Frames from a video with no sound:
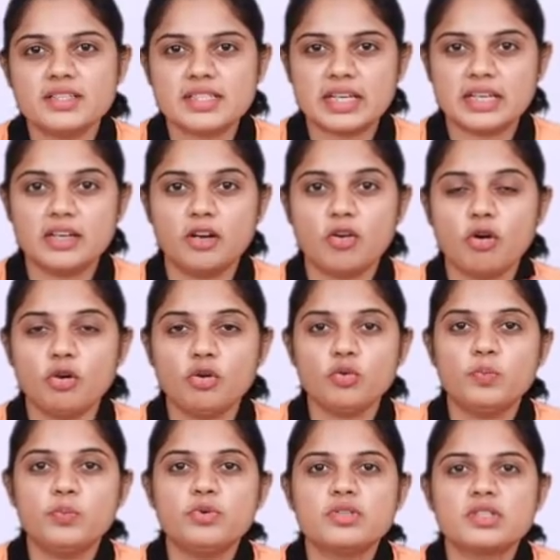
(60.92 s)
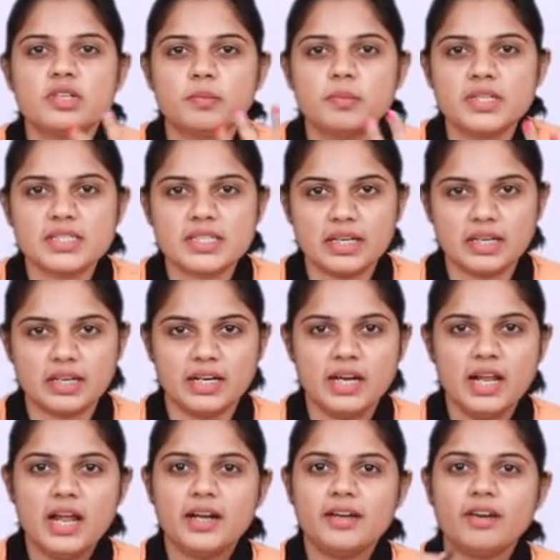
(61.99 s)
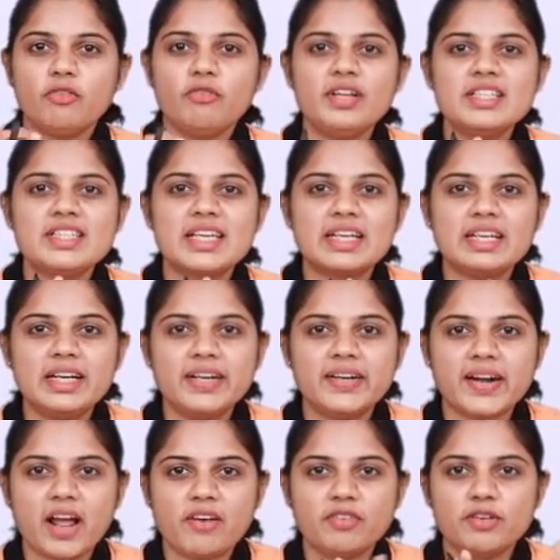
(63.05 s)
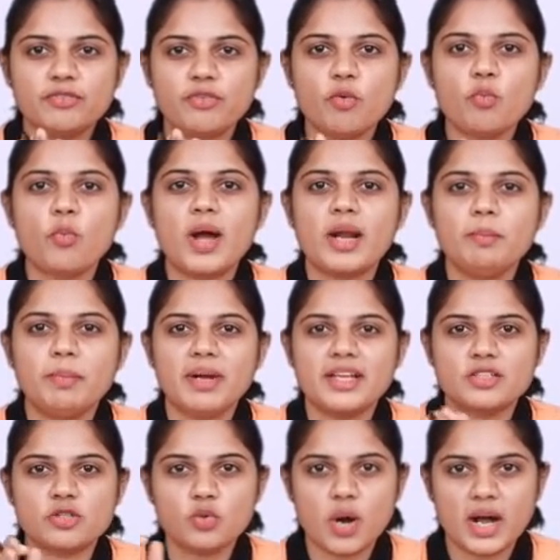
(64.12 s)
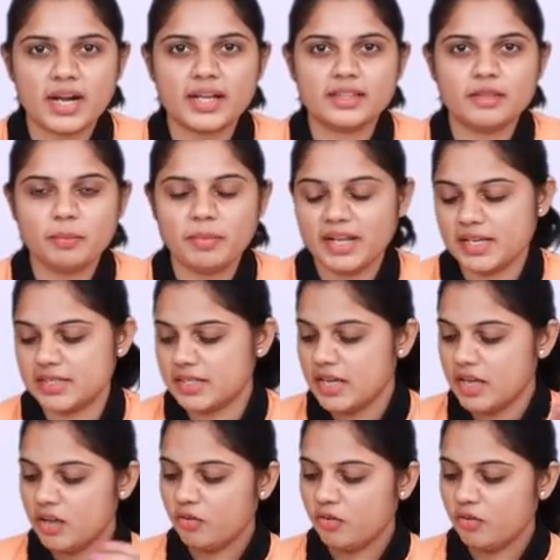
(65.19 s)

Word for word: the signal or to boost up the signal. Now when signal travel from one place to another place